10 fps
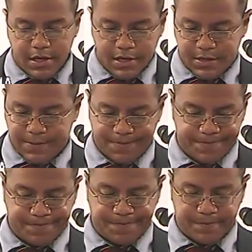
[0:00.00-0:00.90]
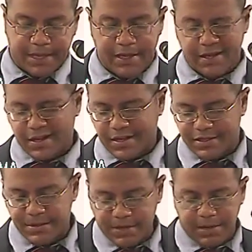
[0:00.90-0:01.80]
Um, and it
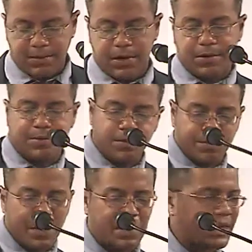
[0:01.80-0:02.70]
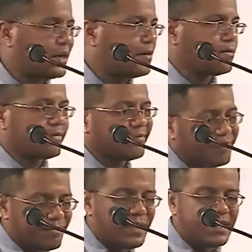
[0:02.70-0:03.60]
seems like we're, we're probably going
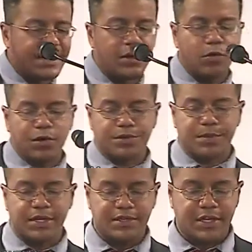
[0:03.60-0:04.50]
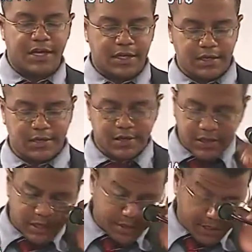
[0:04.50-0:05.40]
to beat a dead horse, but it's not
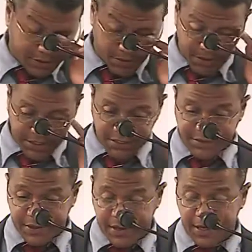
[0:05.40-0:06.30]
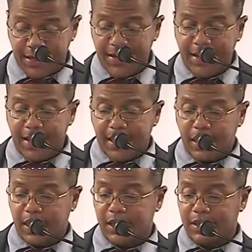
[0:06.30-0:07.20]
not that so much as that
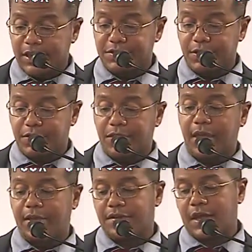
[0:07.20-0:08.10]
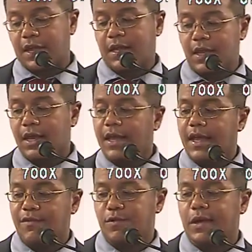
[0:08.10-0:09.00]
uh, these are things that
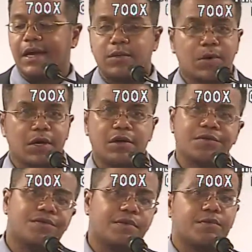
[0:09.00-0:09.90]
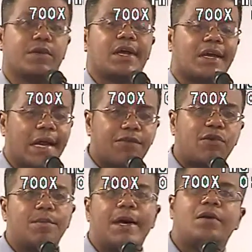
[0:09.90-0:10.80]
if we're not aware of, if we're not careful
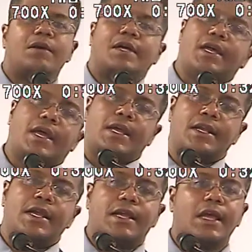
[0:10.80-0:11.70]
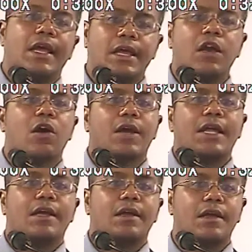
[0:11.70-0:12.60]
about, and
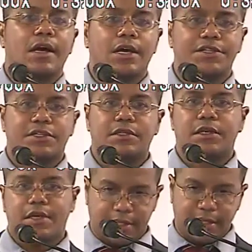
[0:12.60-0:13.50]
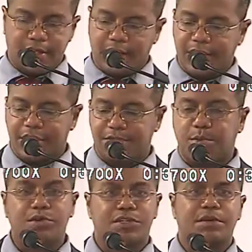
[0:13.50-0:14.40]
guarding us, not just
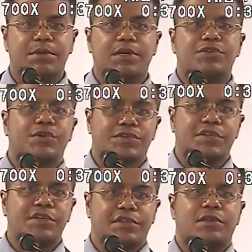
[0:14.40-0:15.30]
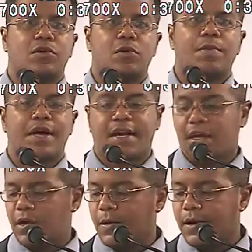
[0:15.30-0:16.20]
personally, but also as a, as a local body
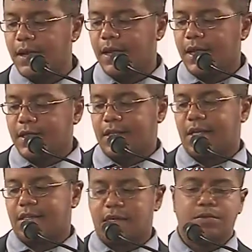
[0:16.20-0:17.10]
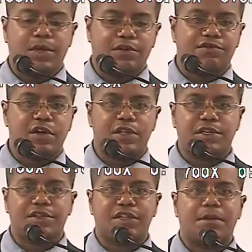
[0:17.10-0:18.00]
here, that uh, we can fall into
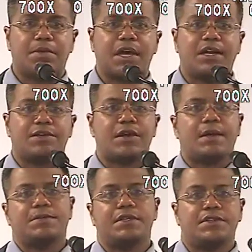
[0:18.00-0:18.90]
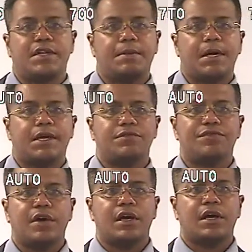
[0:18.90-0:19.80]
the same kind of traps and the same kind
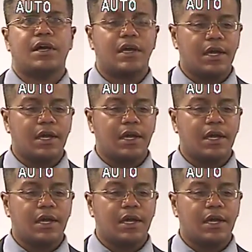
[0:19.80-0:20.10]
of uh,